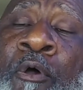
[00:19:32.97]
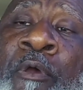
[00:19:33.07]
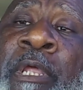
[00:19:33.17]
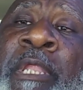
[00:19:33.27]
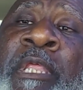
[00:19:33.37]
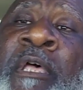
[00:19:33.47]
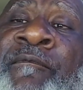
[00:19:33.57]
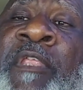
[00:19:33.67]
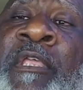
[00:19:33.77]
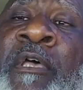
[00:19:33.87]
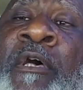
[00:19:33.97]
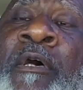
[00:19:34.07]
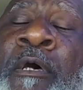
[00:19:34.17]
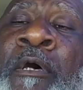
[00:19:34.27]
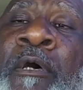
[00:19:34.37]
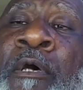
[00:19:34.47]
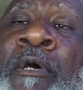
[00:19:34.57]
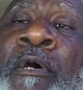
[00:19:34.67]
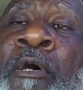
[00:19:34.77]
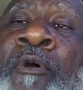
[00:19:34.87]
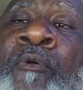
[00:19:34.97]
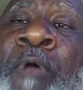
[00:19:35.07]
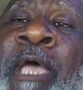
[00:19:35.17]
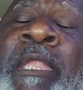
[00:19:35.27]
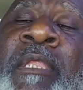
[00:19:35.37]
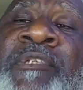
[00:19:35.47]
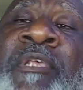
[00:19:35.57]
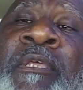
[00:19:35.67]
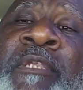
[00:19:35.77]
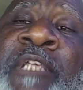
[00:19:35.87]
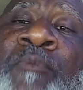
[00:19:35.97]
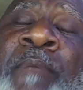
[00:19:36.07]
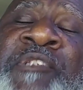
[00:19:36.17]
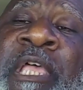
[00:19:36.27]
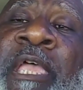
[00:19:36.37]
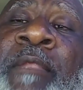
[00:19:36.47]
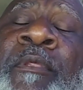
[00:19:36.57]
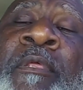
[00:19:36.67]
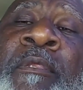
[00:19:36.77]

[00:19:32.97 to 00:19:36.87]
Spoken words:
or any of the writings. That's what I'm saying.